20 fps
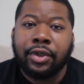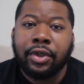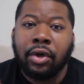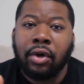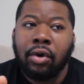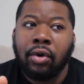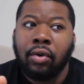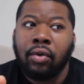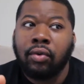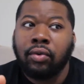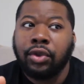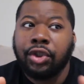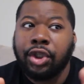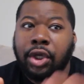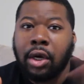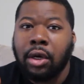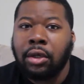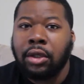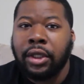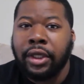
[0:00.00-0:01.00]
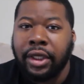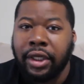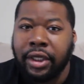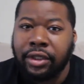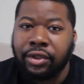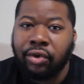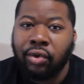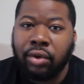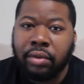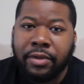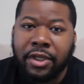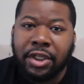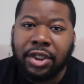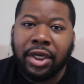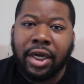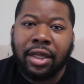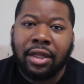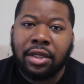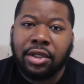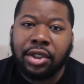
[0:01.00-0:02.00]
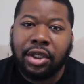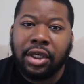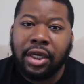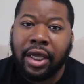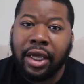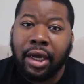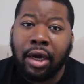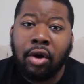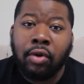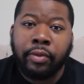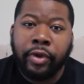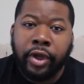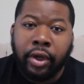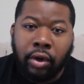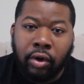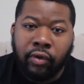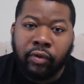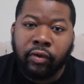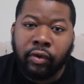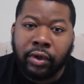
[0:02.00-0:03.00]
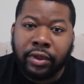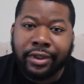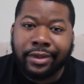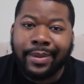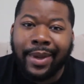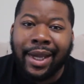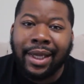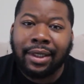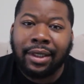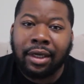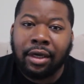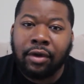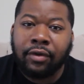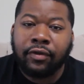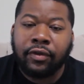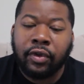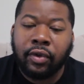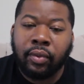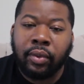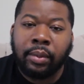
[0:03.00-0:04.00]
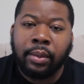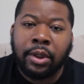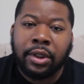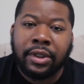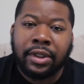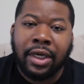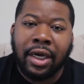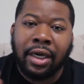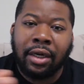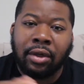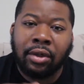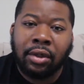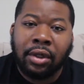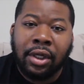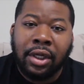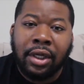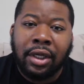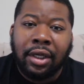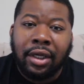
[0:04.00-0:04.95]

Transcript: so Charlotte is going to be challenging Naomi over on SmackDown for the women's title.